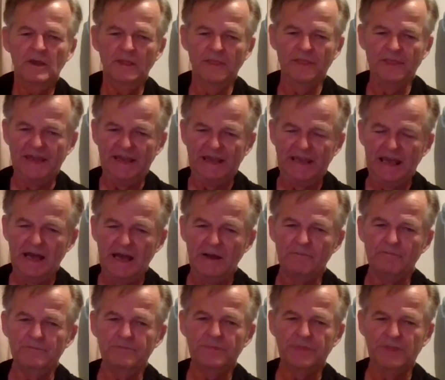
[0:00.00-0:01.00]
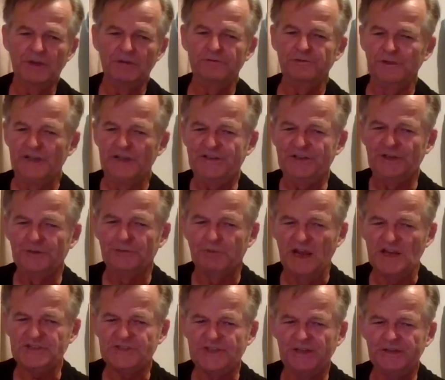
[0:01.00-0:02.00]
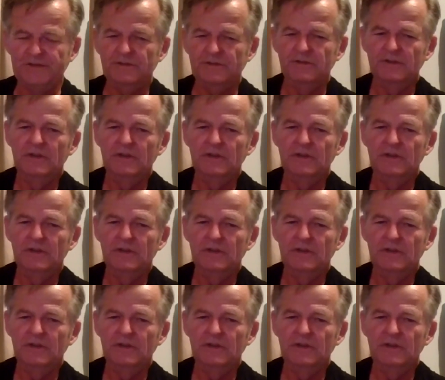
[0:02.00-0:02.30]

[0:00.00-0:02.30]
The flint had rusted